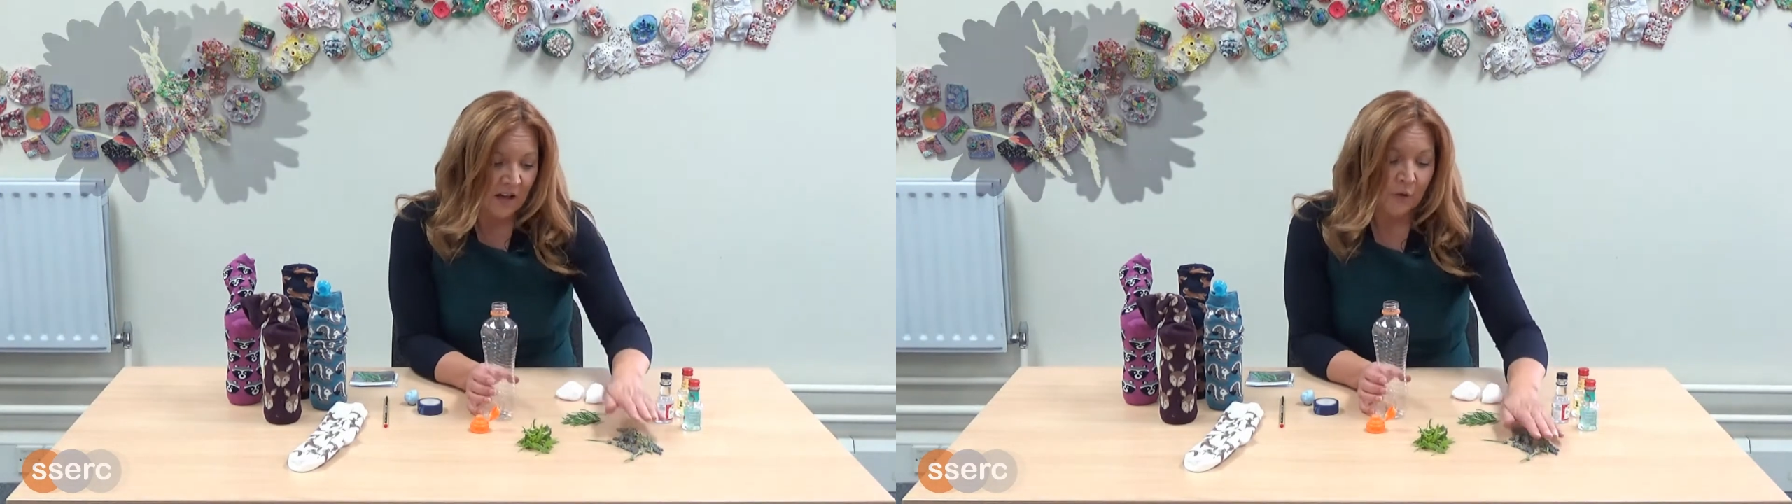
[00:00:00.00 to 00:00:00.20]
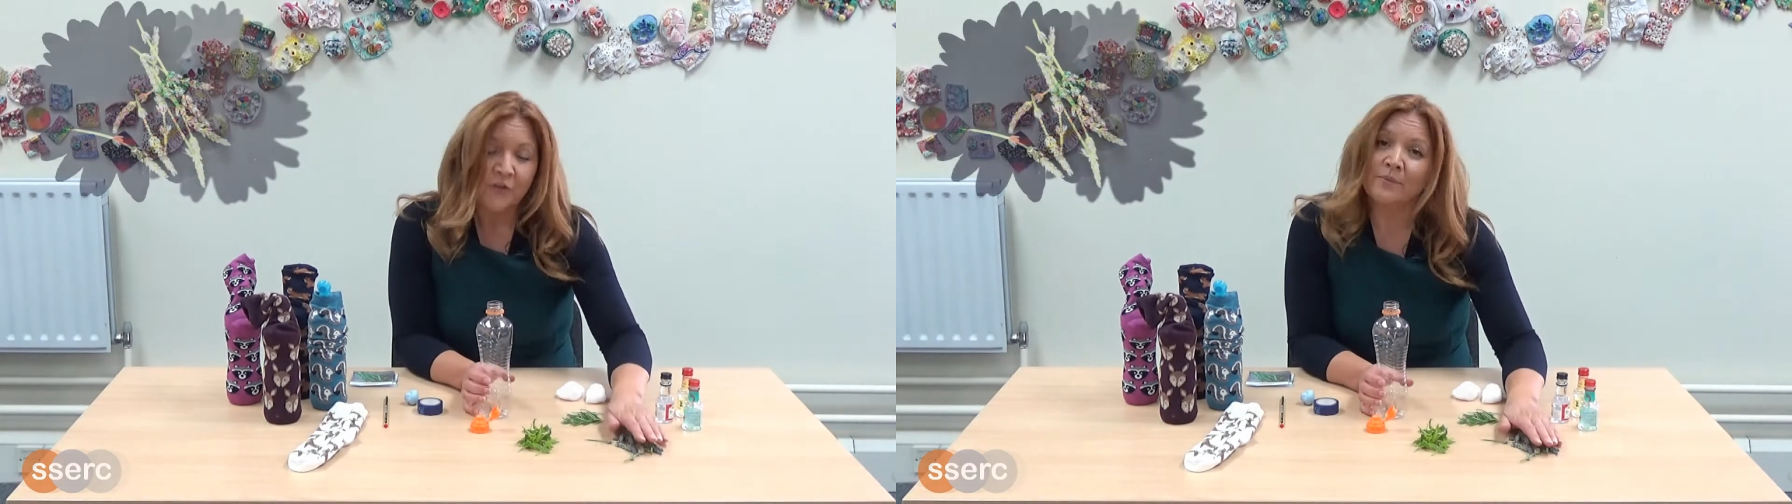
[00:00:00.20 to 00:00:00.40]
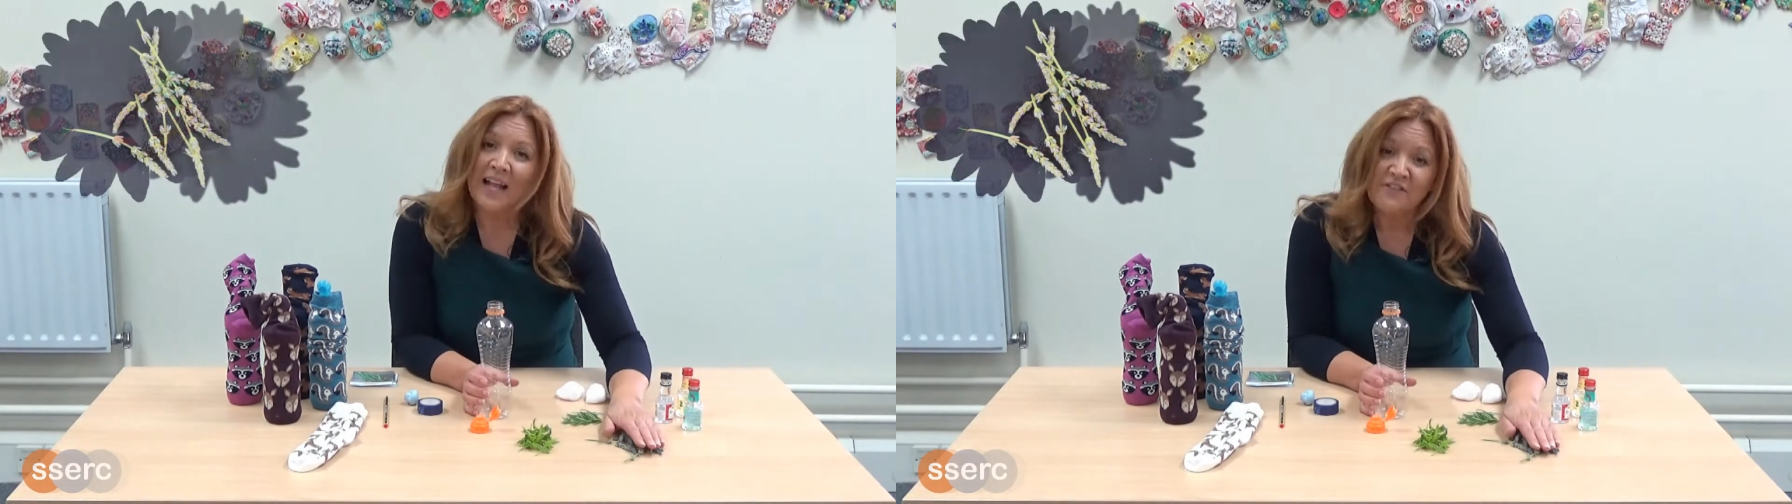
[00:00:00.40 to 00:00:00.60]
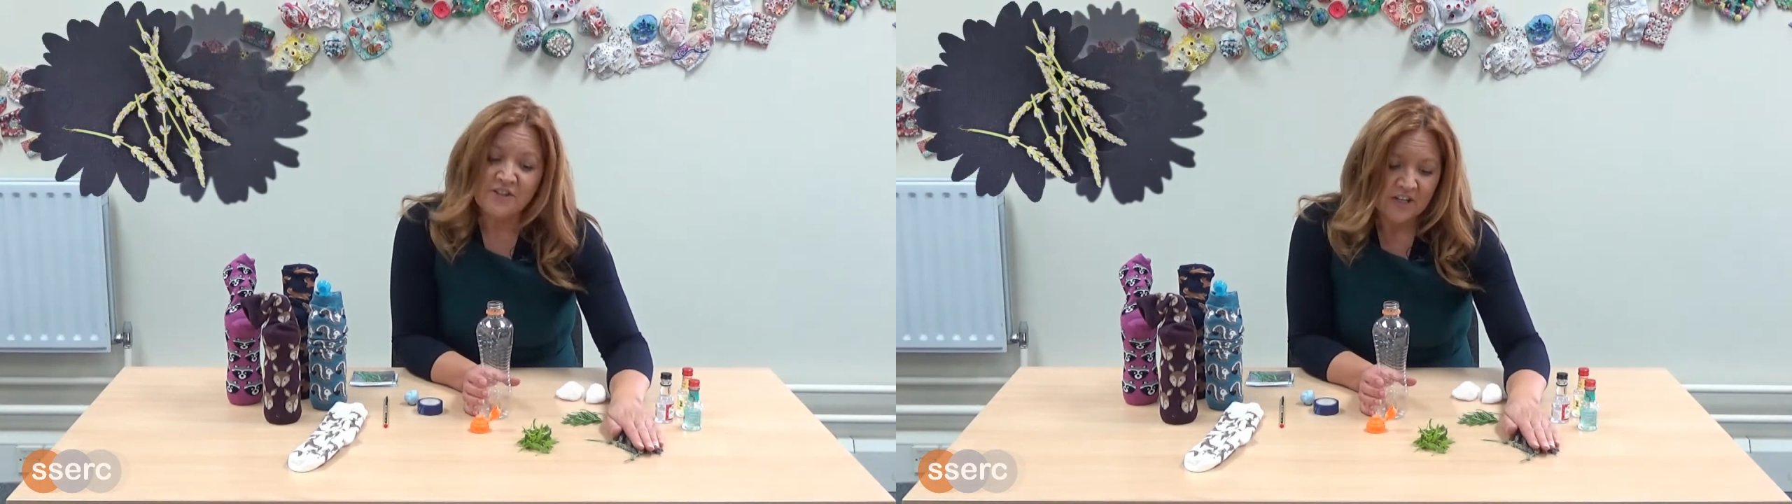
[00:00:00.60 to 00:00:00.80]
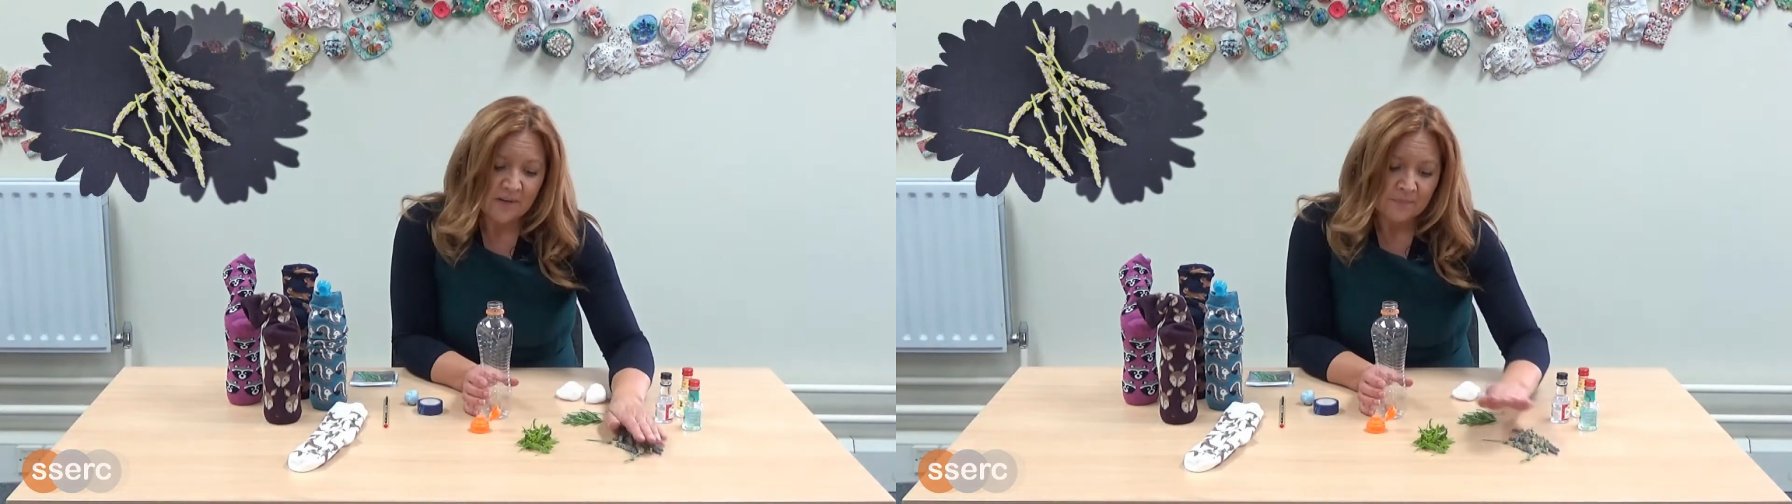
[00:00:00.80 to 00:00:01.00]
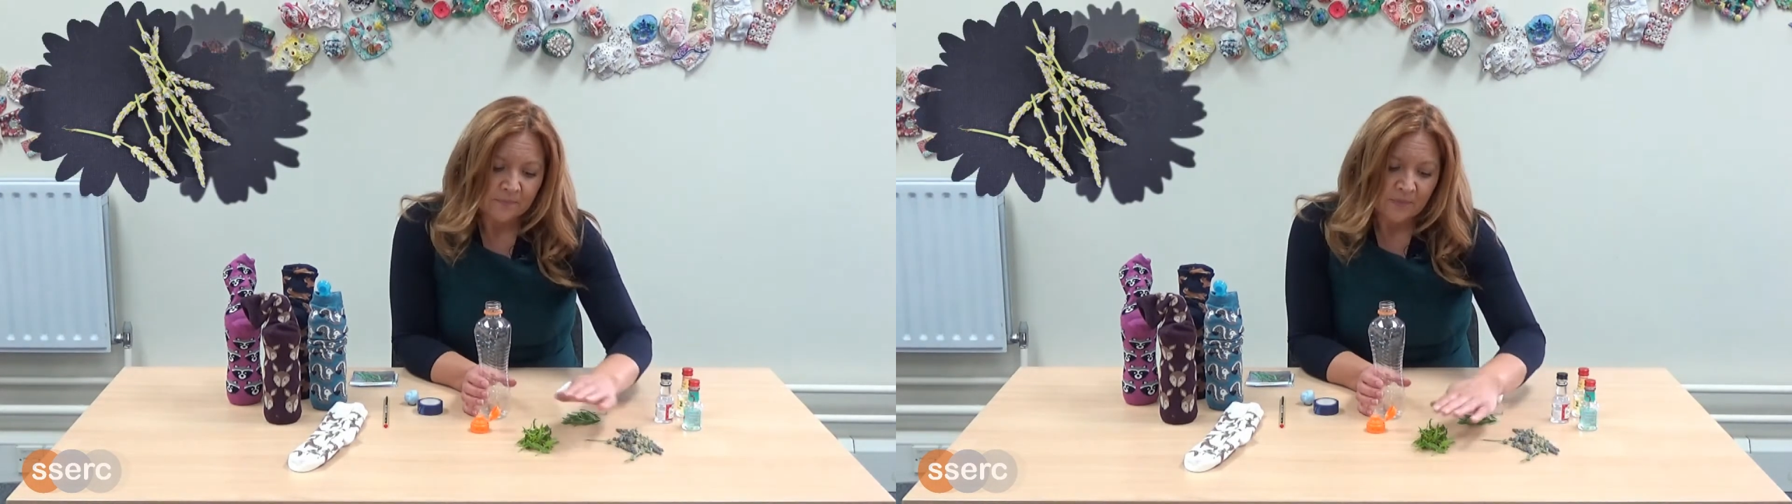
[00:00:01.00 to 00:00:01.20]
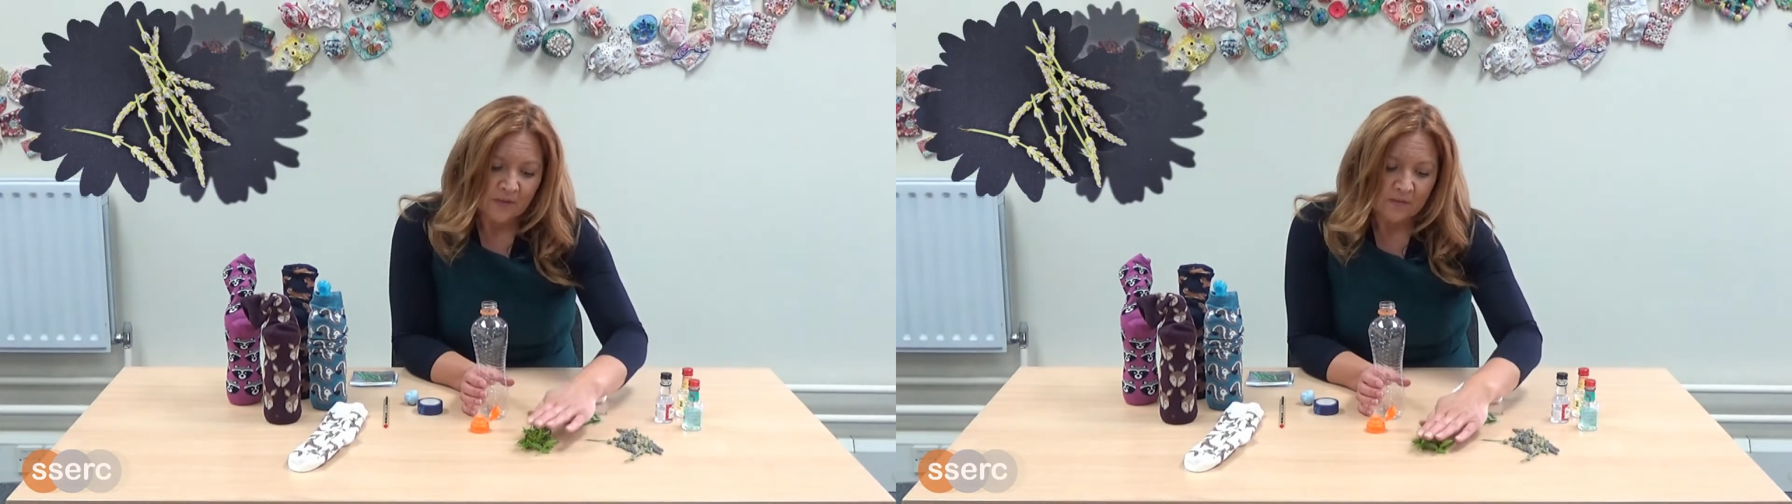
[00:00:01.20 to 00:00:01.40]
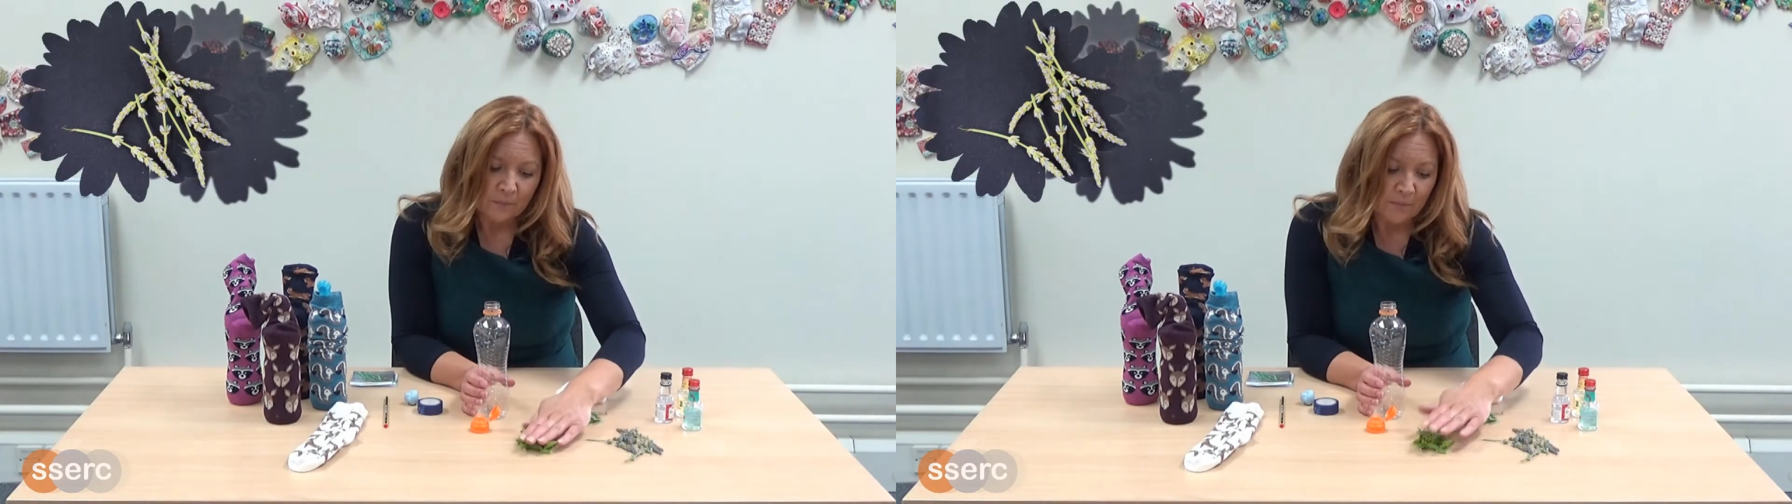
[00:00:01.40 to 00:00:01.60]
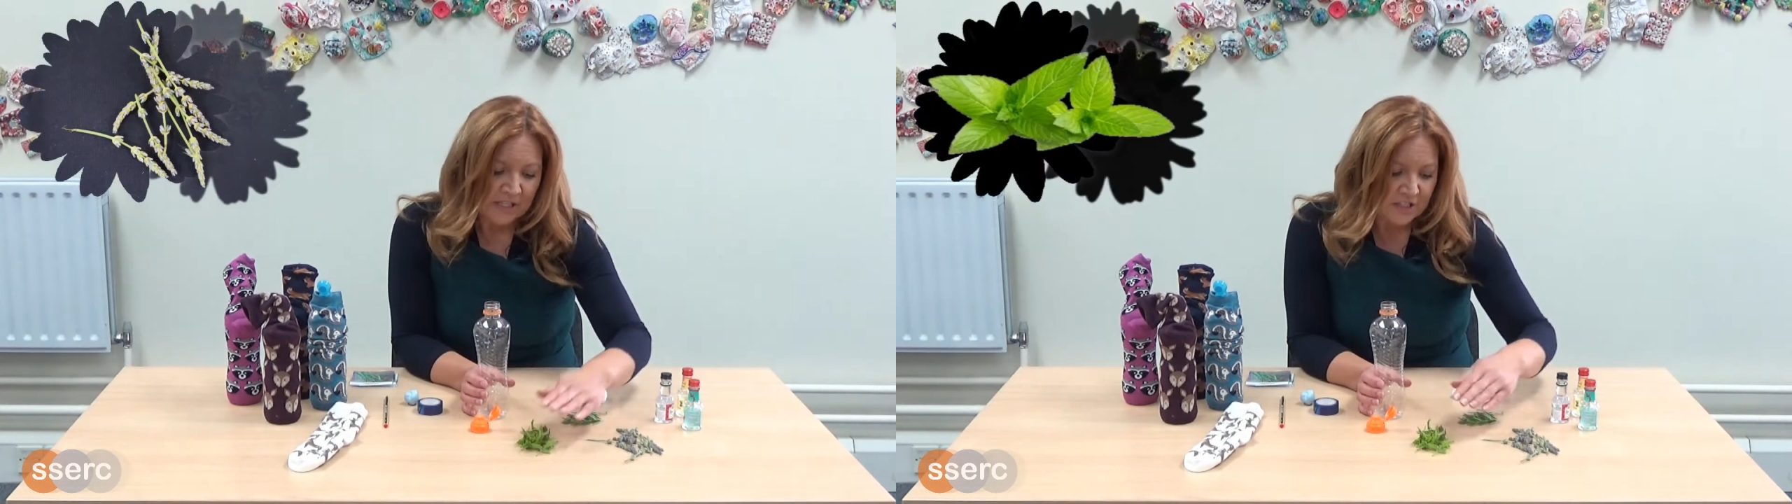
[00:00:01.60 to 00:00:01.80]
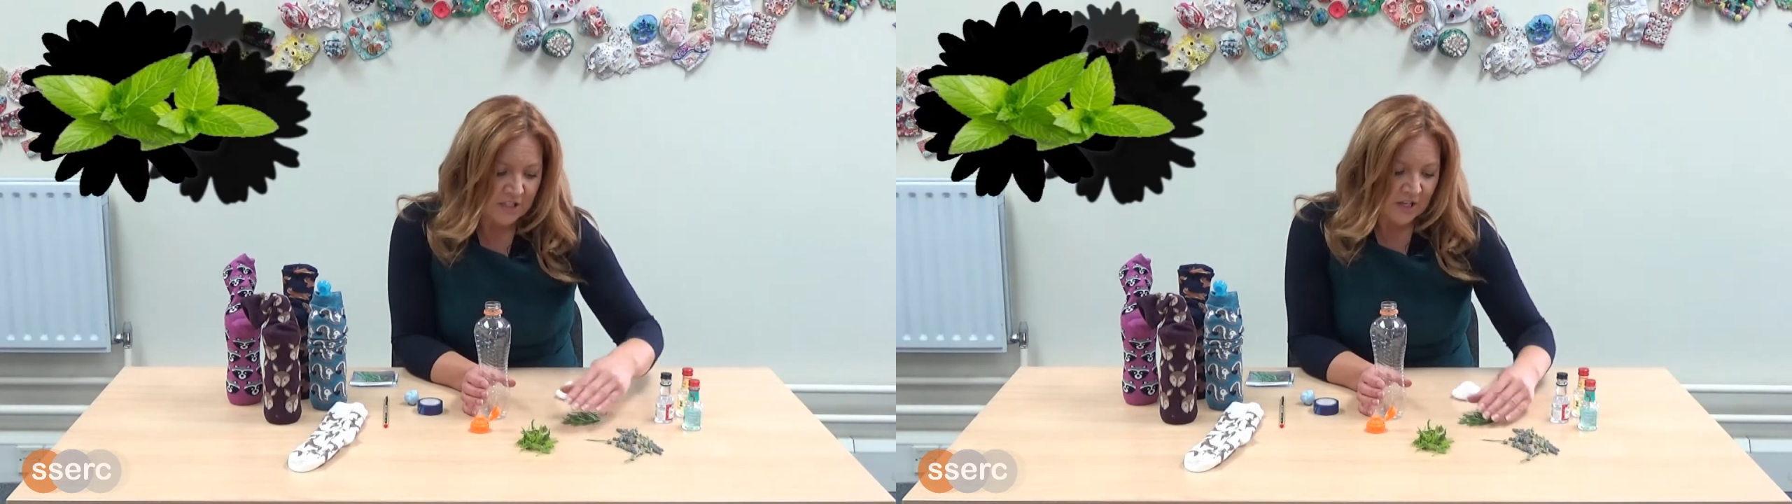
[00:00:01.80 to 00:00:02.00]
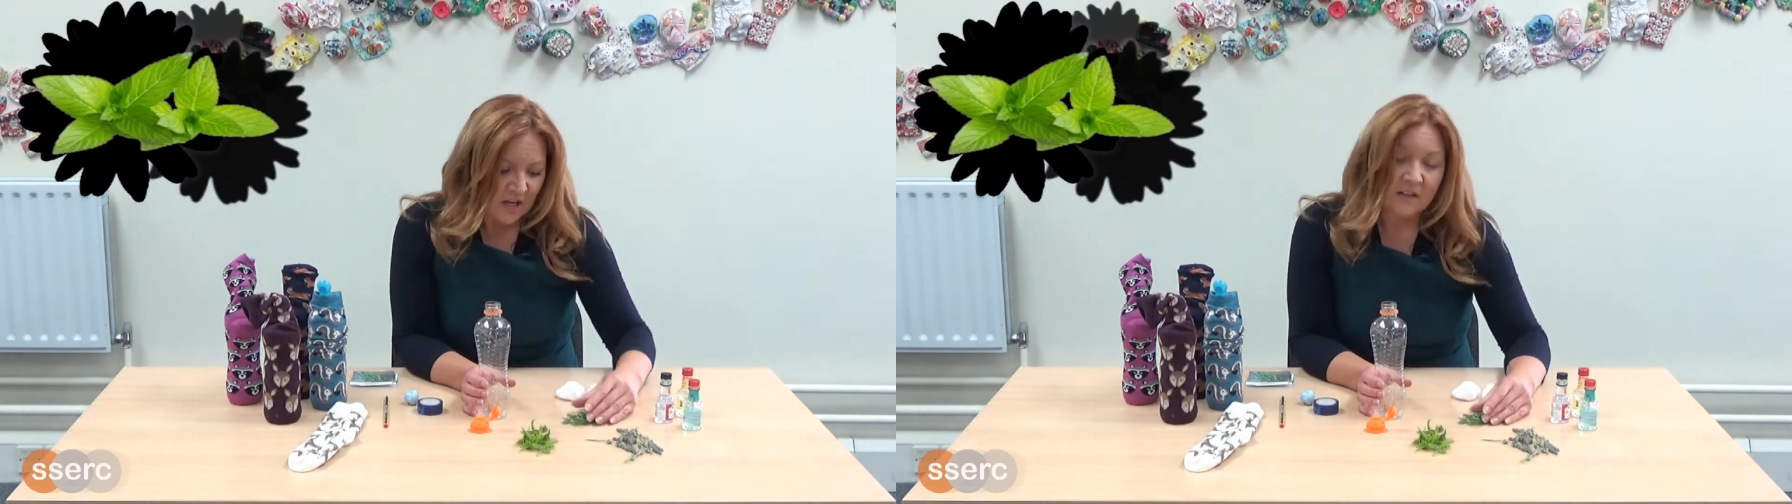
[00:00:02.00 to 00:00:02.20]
I've got some lavender, some mint